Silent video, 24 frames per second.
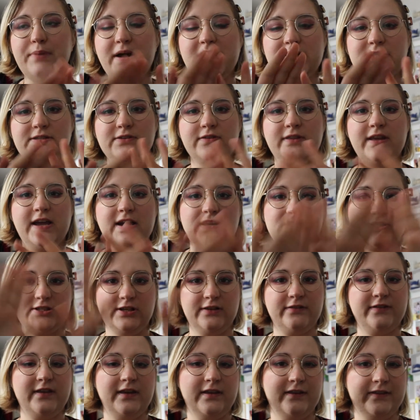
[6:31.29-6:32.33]
Back to the
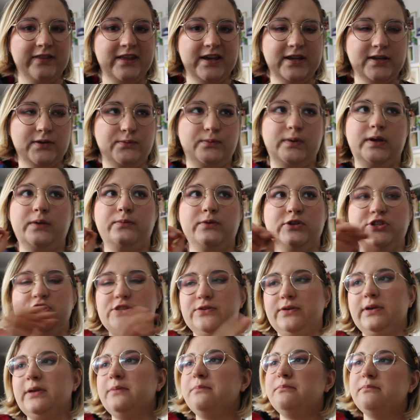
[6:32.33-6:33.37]
actual thing that we were
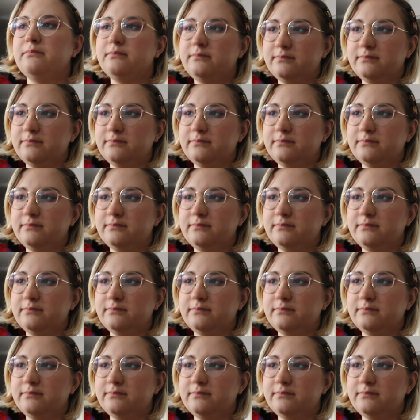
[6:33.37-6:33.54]
doing.